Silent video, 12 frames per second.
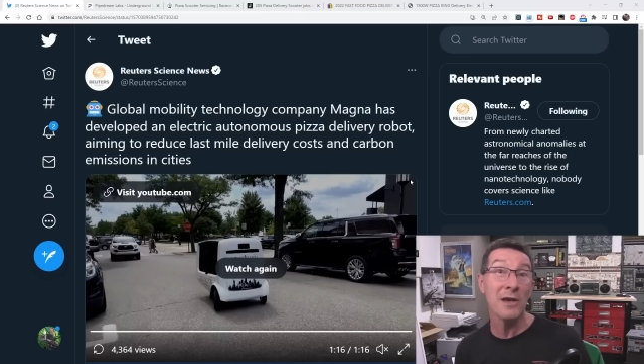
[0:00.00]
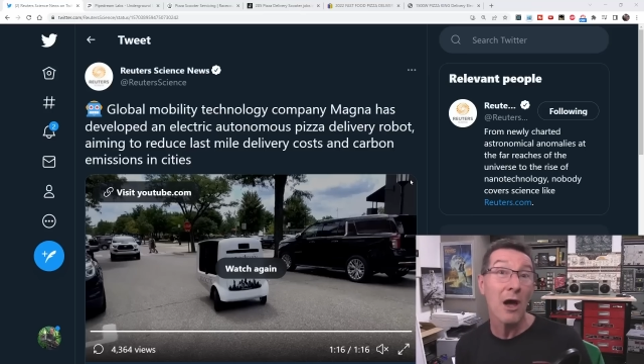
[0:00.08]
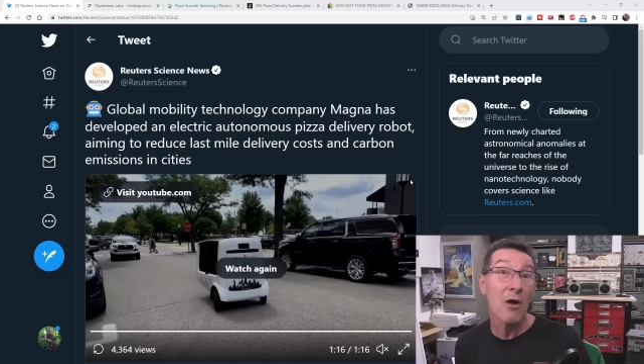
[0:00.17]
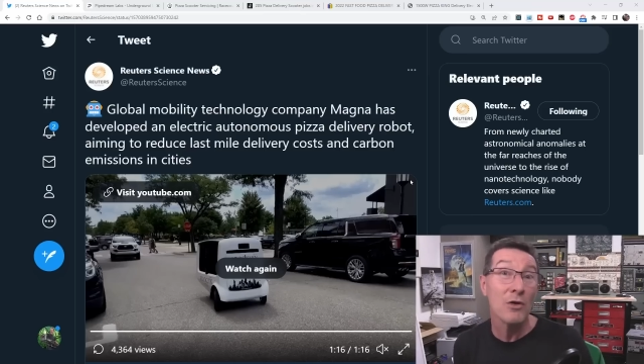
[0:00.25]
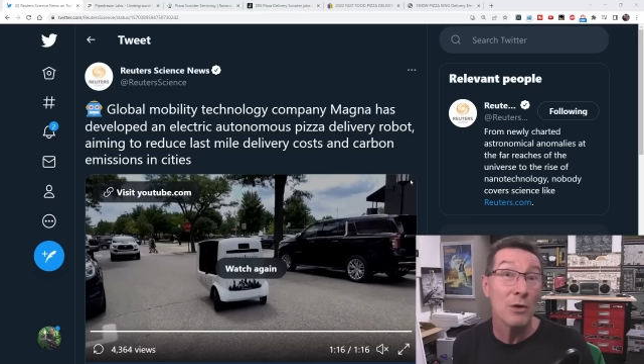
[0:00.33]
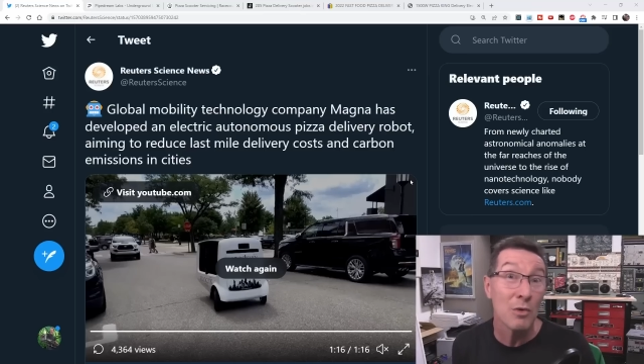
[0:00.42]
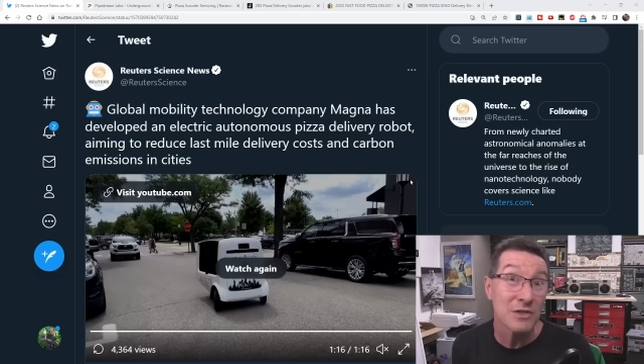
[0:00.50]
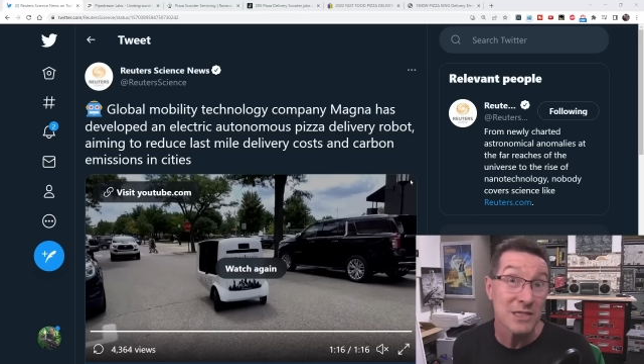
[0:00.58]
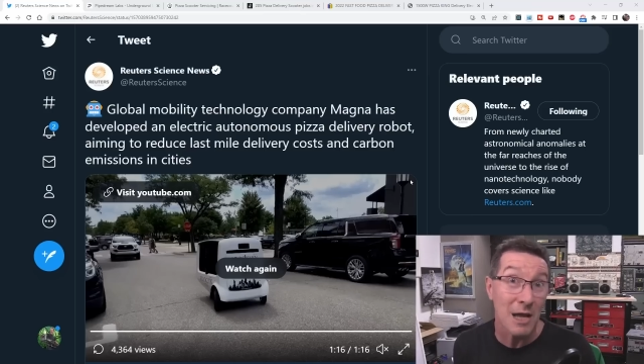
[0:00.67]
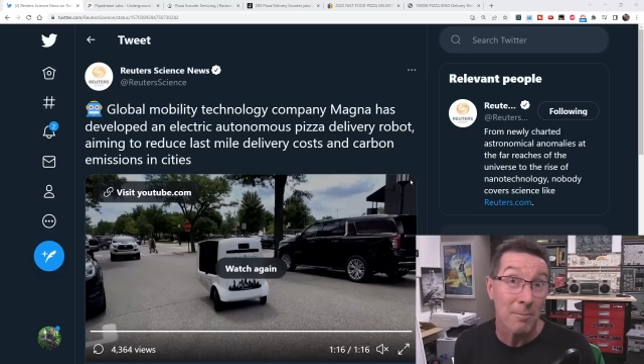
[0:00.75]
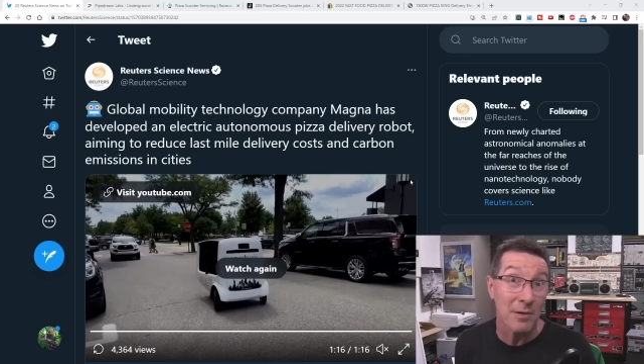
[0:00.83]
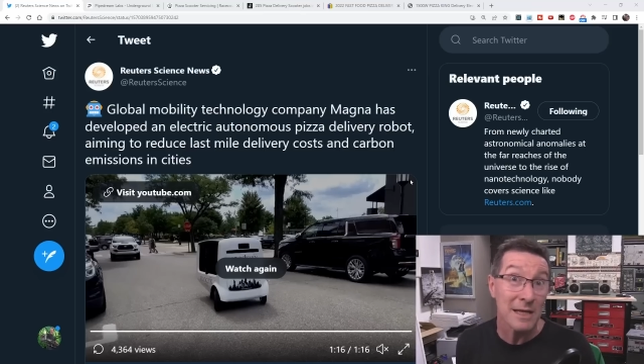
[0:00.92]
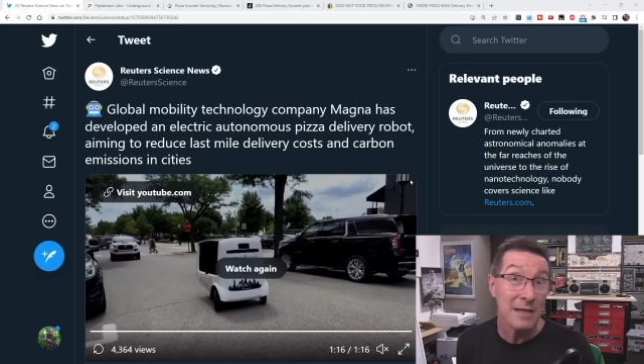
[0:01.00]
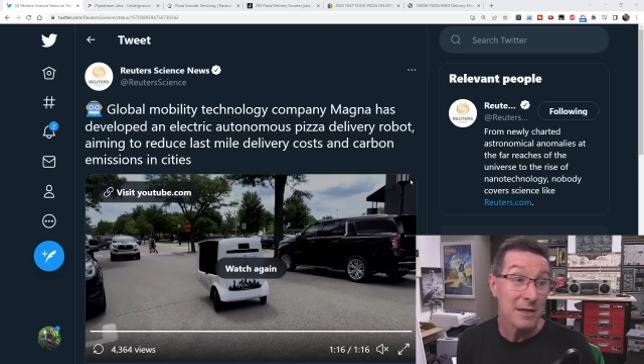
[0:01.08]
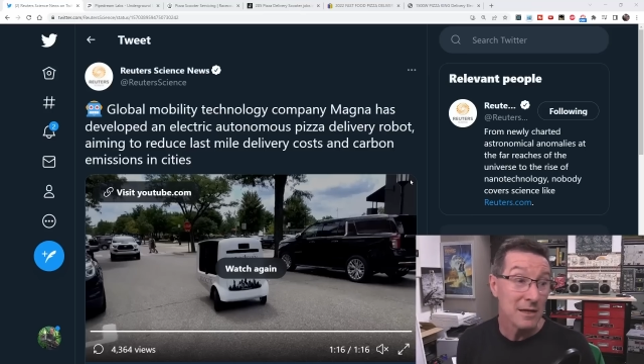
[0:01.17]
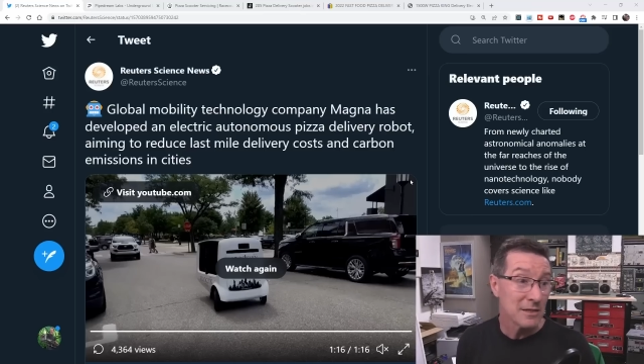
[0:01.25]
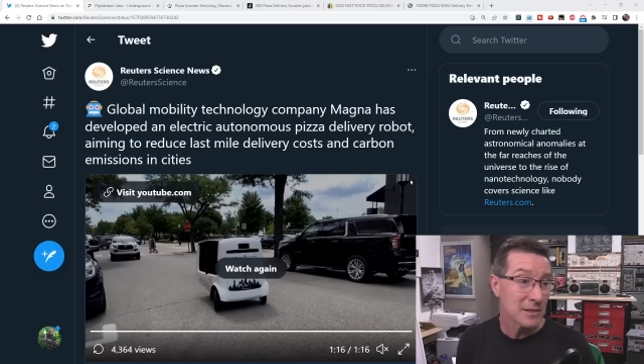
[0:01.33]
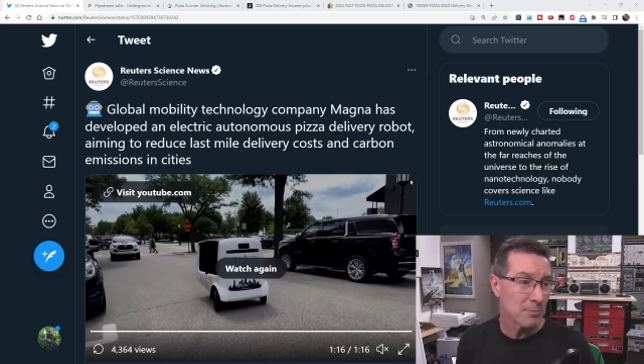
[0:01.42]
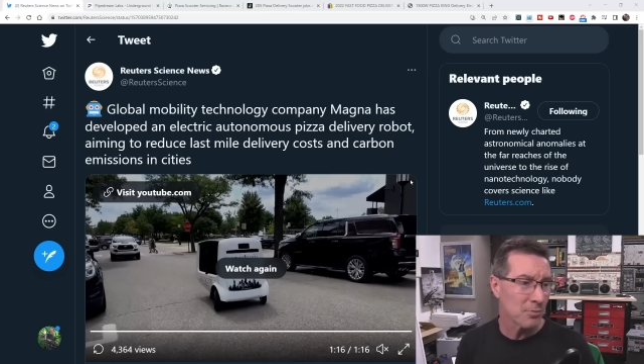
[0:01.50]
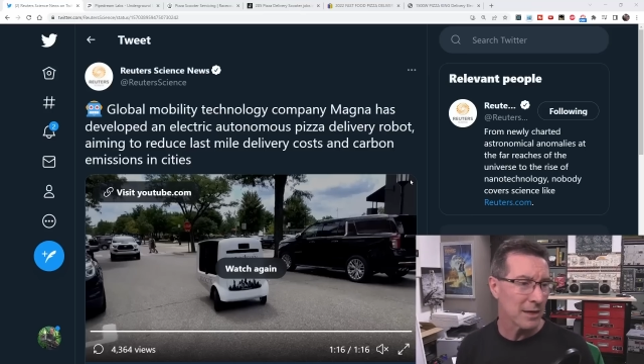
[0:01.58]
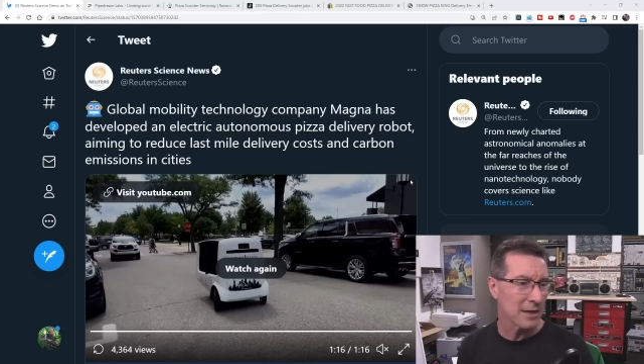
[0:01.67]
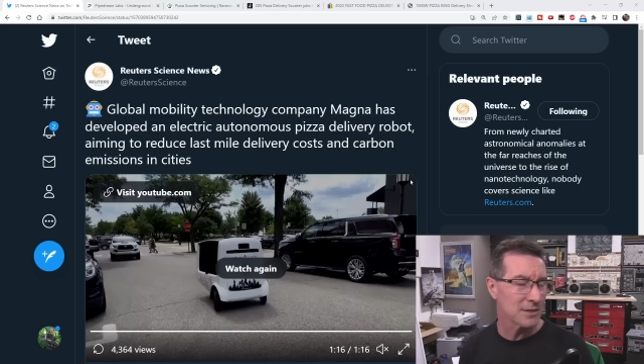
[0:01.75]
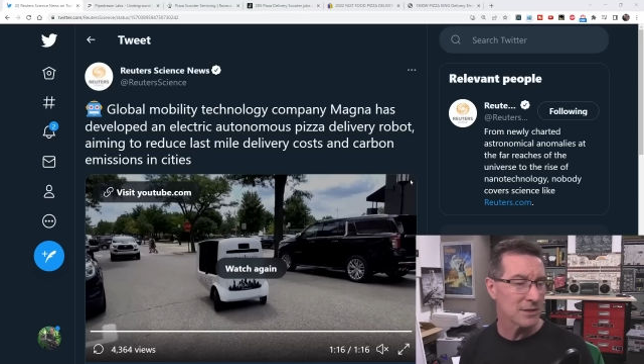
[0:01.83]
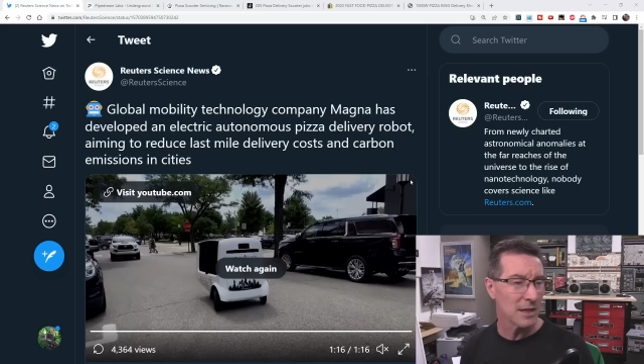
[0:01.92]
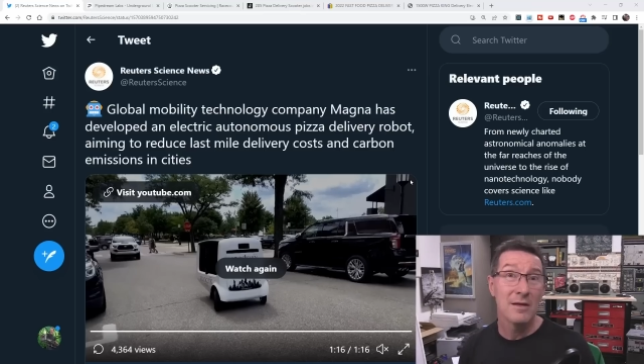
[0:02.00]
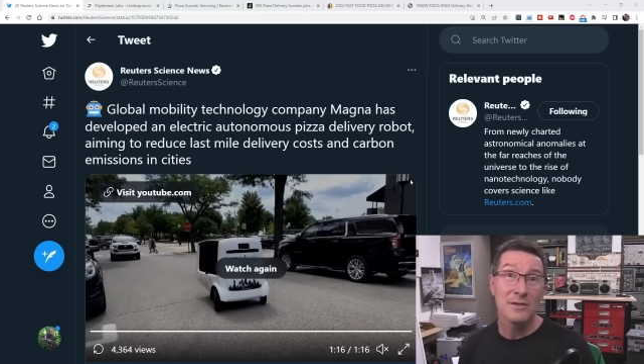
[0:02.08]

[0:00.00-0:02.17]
No, you want somebody to bring it to you.